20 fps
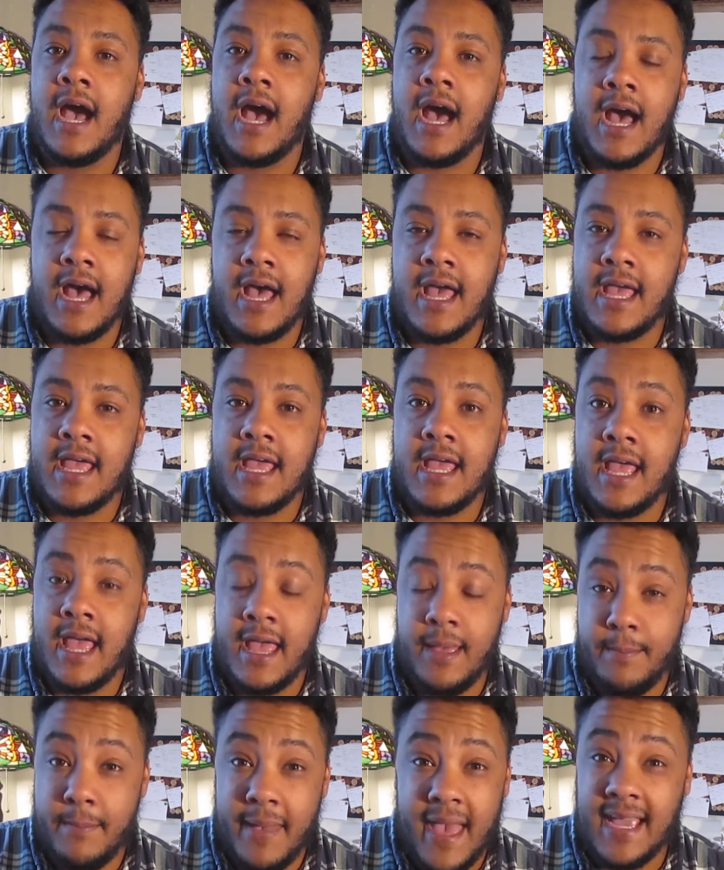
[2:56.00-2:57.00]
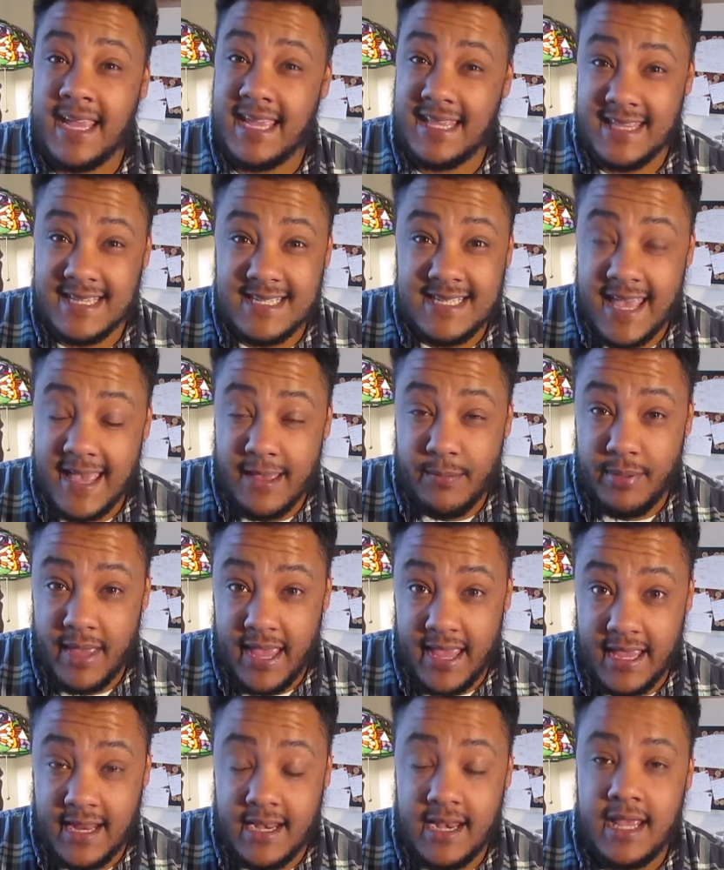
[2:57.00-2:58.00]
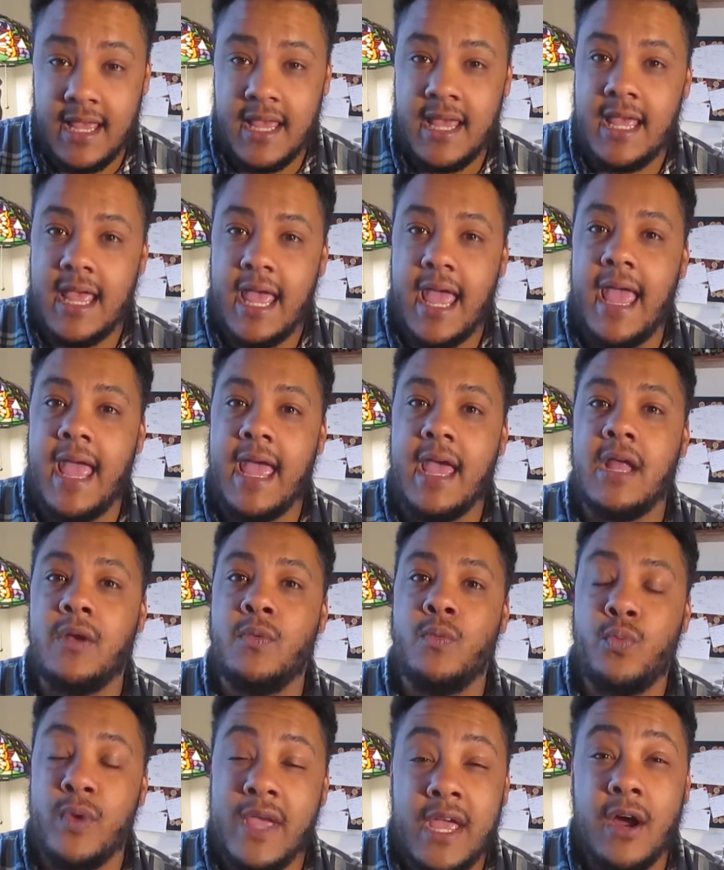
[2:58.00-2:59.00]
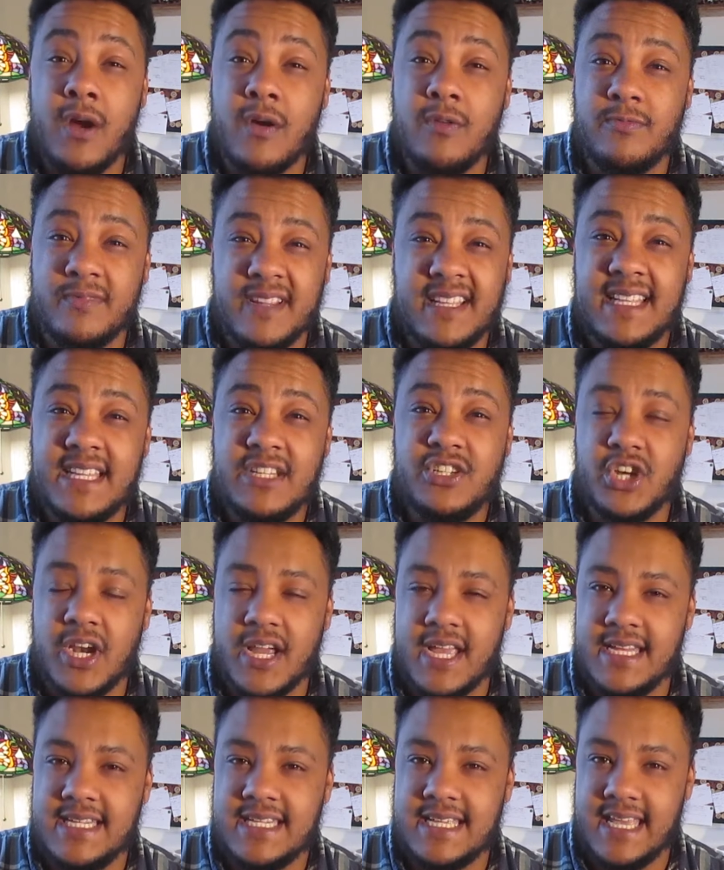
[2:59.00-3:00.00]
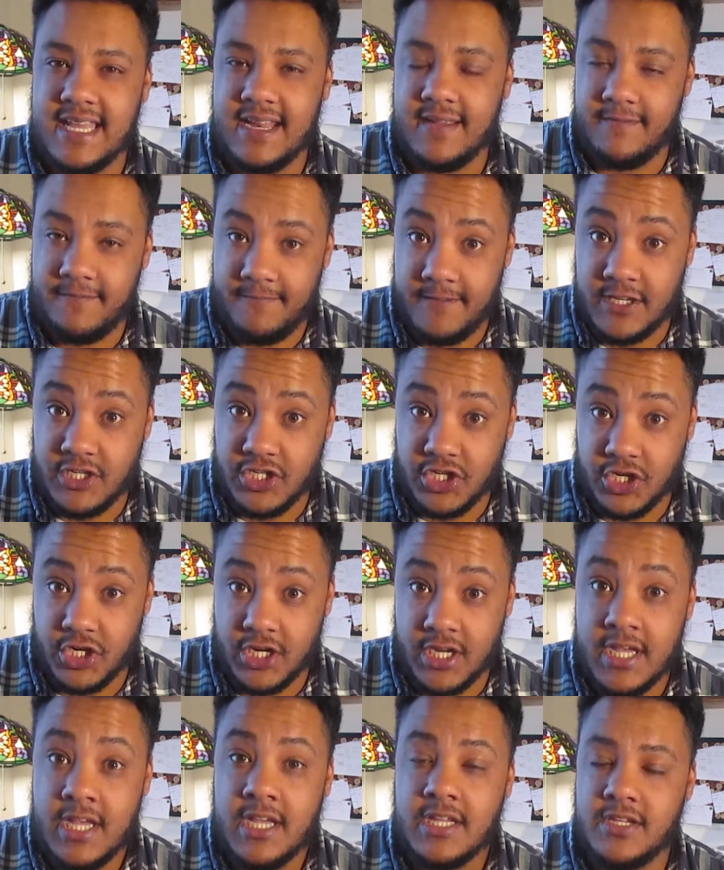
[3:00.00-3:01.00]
I am backing this campaign and we are really trying to get it featured.